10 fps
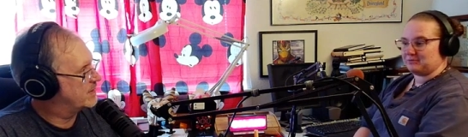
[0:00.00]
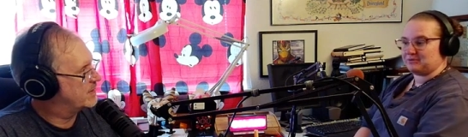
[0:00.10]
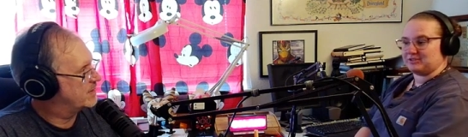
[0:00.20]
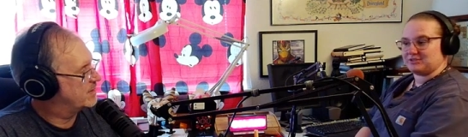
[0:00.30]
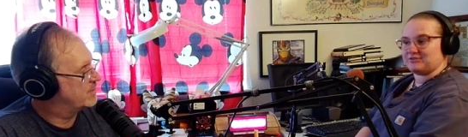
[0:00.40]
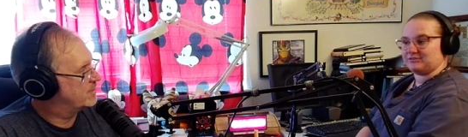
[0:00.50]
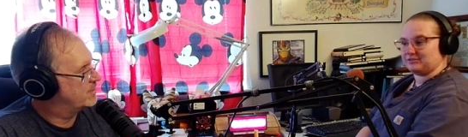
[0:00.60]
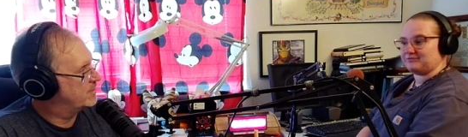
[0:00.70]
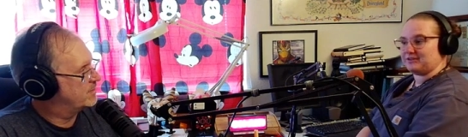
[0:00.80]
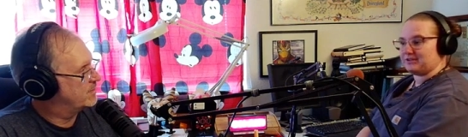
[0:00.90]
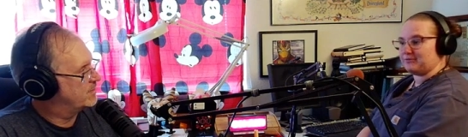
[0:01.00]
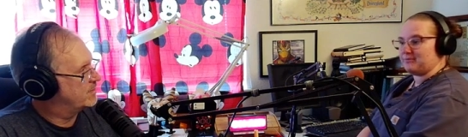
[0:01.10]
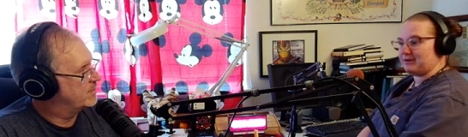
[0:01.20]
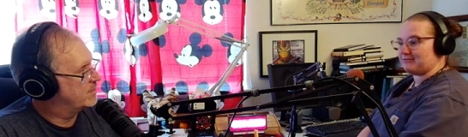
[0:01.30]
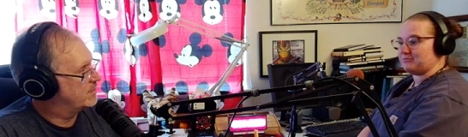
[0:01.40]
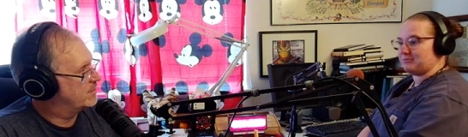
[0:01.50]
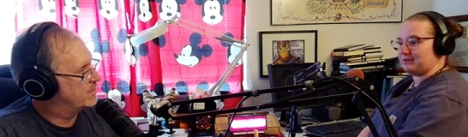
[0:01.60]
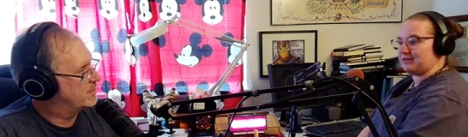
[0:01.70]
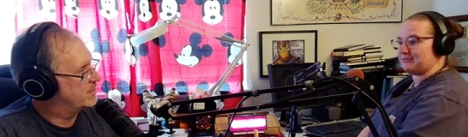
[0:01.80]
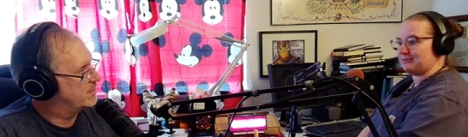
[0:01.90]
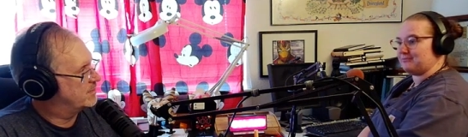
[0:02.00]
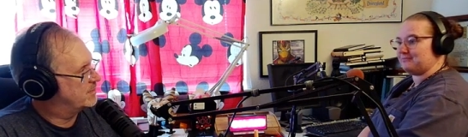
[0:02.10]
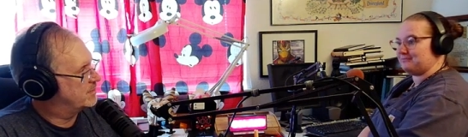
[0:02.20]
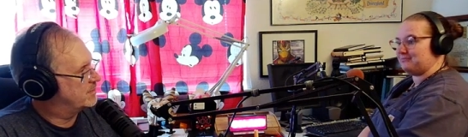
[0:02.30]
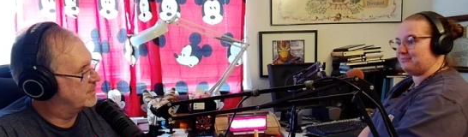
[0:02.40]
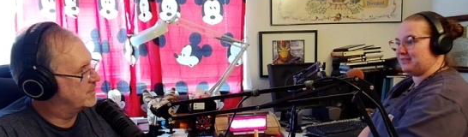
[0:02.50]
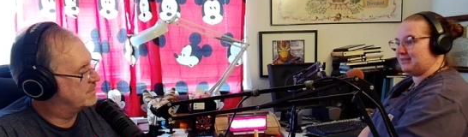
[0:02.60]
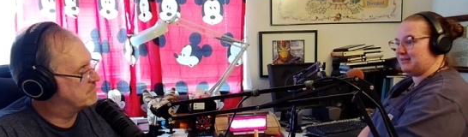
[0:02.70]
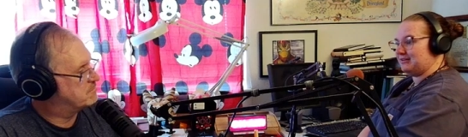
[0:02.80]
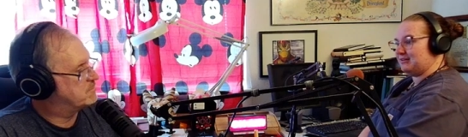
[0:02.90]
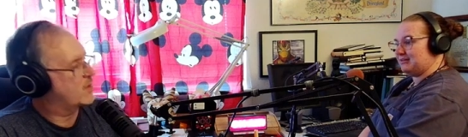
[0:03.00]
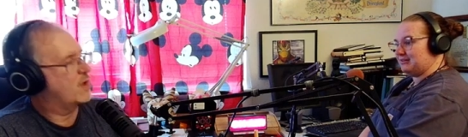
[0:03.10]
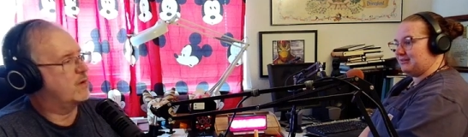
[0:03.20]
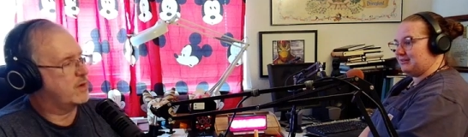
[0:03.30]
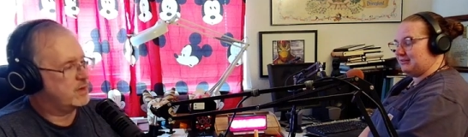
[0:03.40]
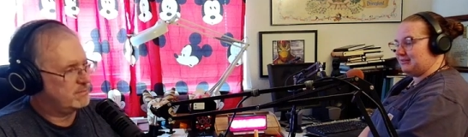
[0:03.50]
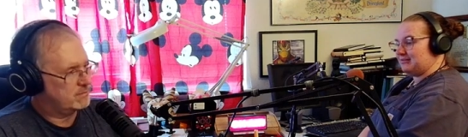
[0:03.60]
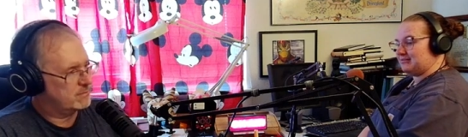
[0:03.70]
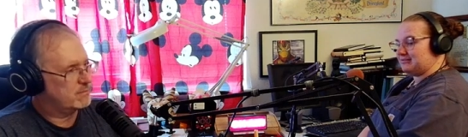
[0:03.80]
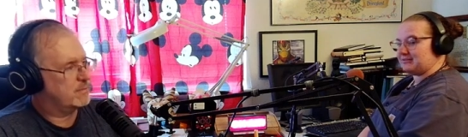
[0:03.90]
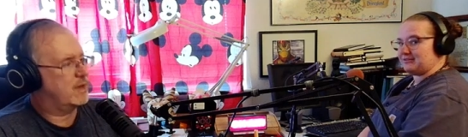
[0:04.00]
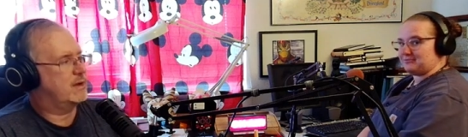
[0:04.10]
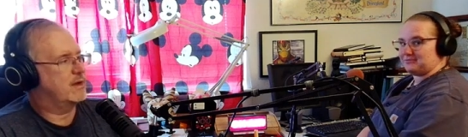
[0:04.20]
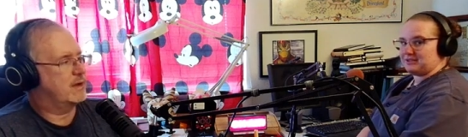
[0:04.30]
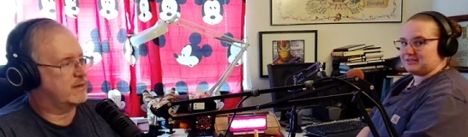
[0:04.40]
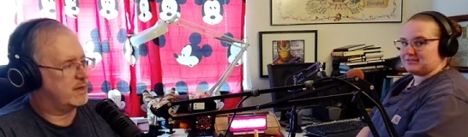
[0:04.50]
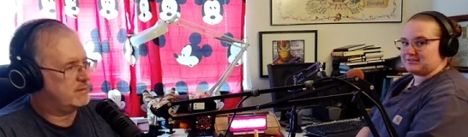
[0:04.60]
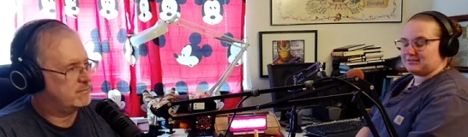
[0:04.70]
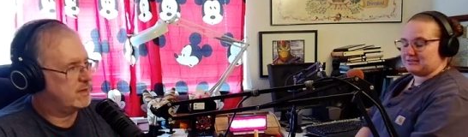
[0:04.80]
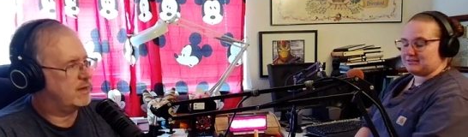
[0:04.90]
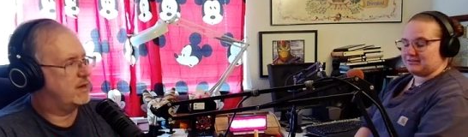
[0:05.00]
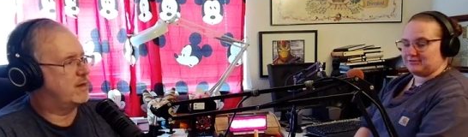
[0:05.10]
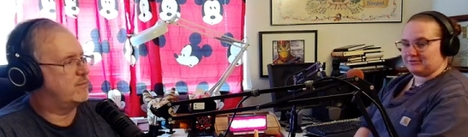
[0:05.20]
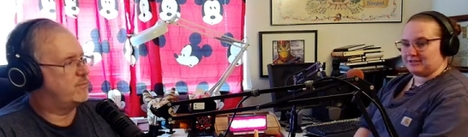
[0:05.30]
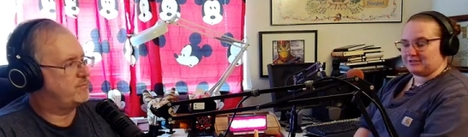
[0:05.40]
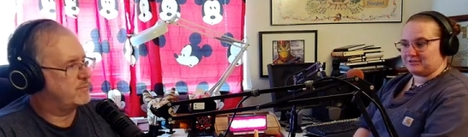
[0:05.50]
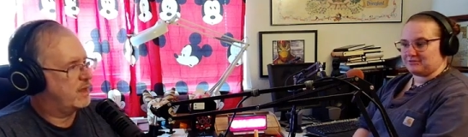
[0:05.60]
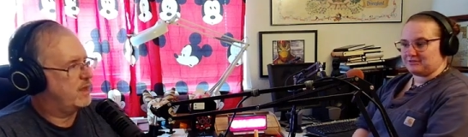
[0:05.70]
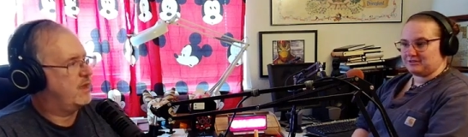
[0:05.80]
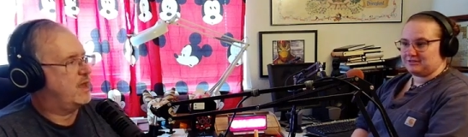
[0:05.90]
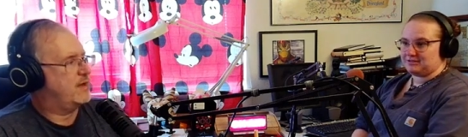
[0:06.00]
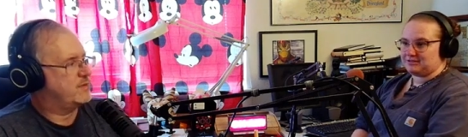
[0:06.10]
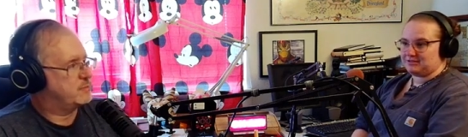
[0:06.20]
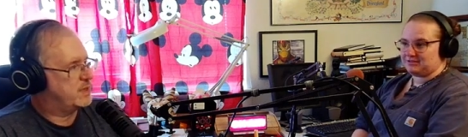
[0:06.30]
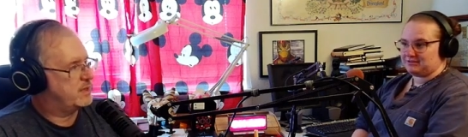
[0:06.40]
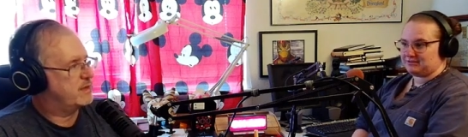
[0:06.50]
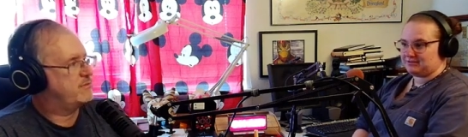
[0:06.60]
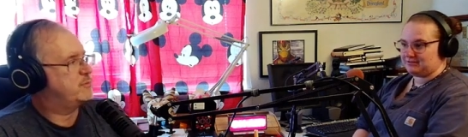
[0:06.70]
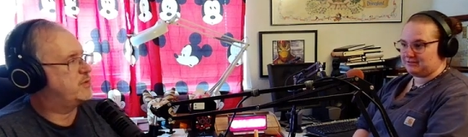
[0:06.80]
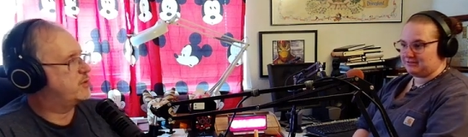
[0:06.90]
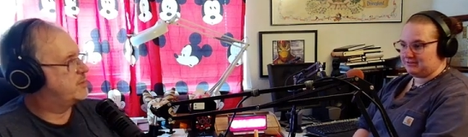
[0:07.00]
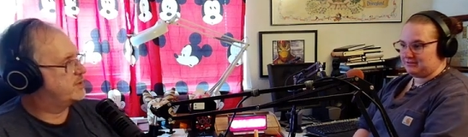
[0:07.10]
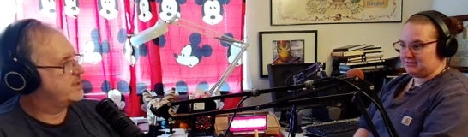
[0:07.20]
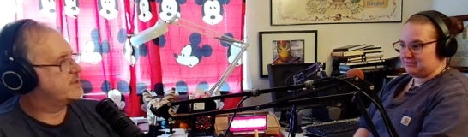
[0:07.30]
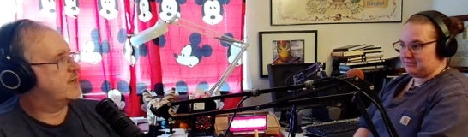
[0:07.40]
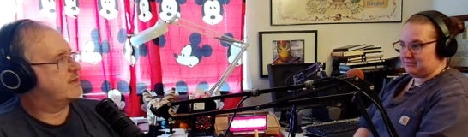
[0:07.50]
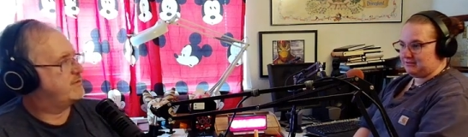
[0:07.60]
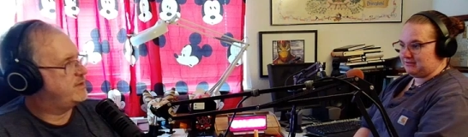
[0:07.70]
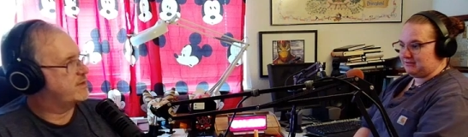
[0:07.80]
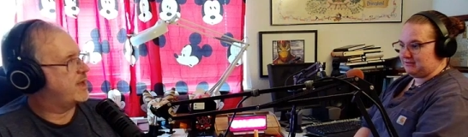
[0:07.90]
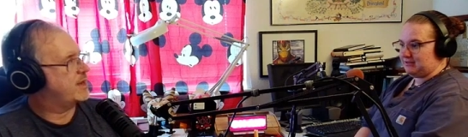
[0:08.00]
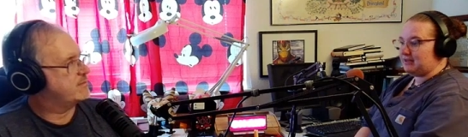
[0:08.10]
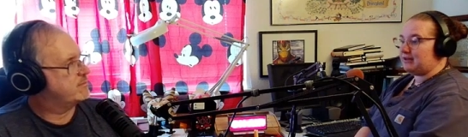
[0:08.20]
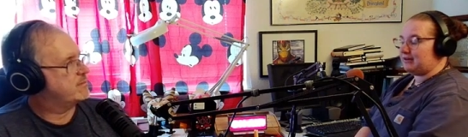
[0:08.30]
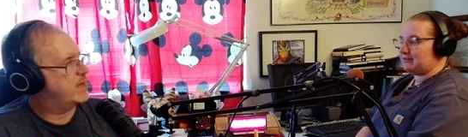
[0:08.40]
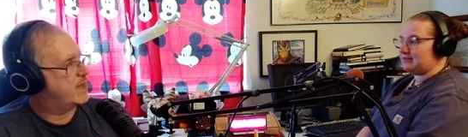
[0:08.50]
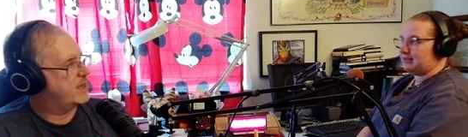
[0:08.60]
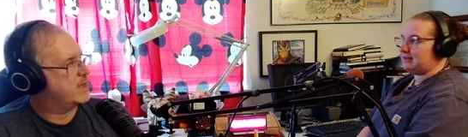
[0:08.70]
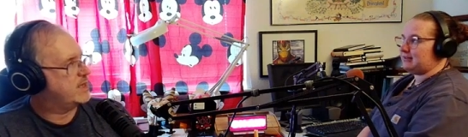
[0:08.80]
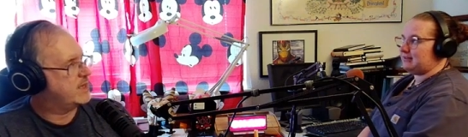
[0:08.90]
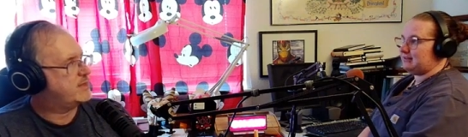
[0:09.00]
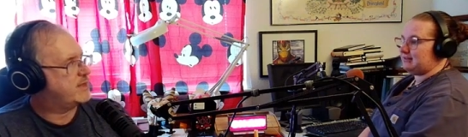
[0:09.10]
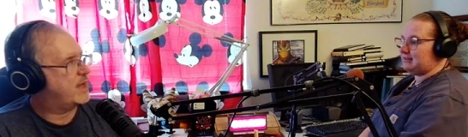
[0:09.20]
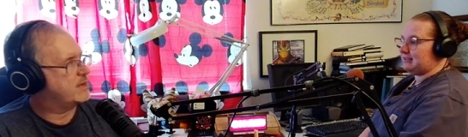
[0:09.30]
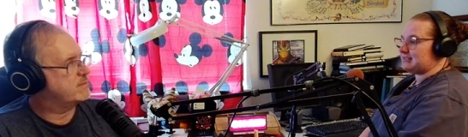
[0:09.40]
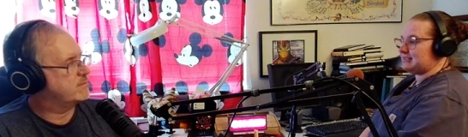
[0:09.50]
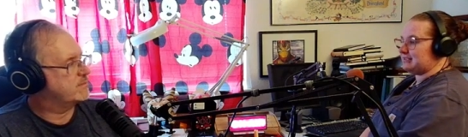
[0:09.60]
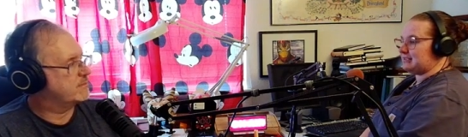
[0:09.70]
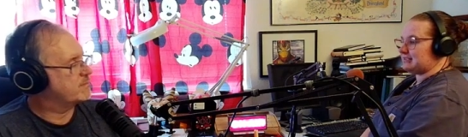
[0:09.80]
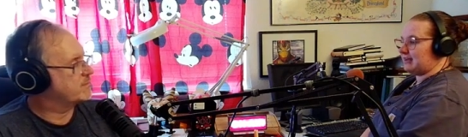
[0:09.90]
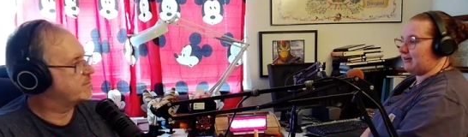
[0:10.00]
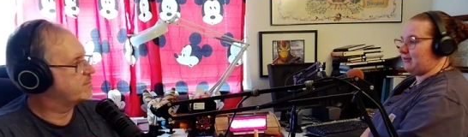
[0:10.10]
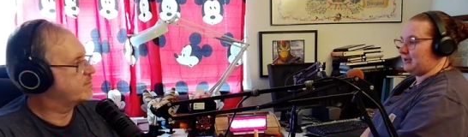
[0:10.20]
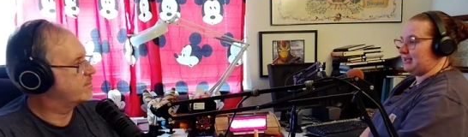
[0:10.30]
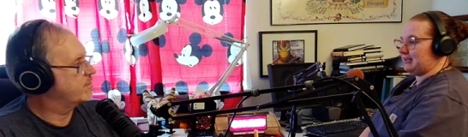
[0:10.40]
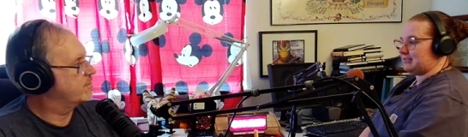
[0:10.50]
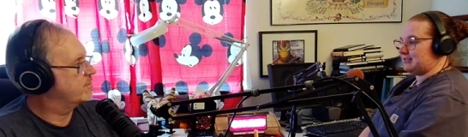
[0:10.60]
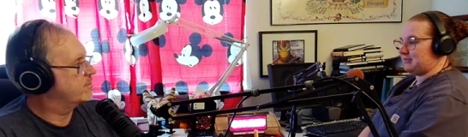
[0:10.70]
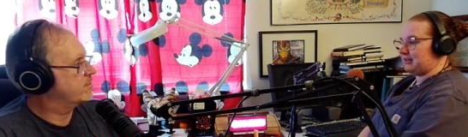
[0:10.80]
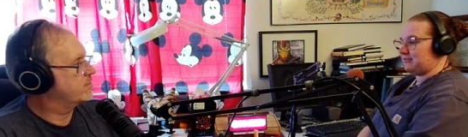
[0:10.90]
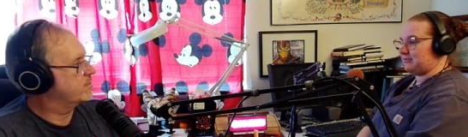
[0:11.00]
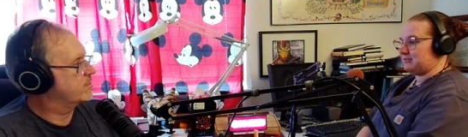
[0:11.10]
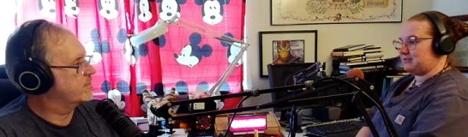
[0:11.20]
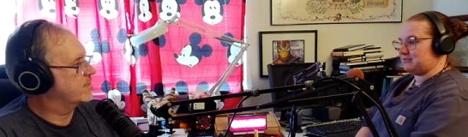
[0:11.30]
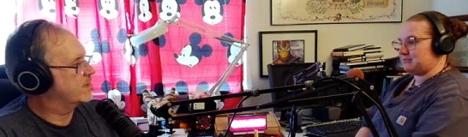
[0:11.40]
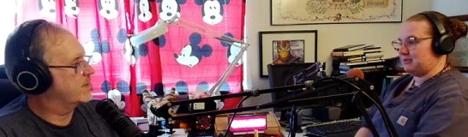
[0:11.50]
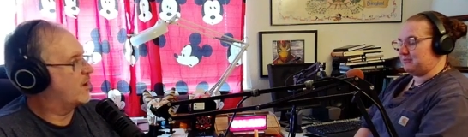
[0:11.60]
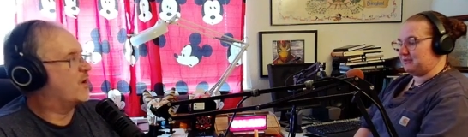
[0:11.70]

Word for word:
Speaker 1: really struggle to find their way back from the bathroom. Okay. So that's, okay. that's another um, running joke.
Speaker 2: Having been in unfamiliar buildings, I can feel that. Uh, yeah, I, I, get that.
Speaker 1: It's a zigzag hallway to get to the bathroom too, so people oh.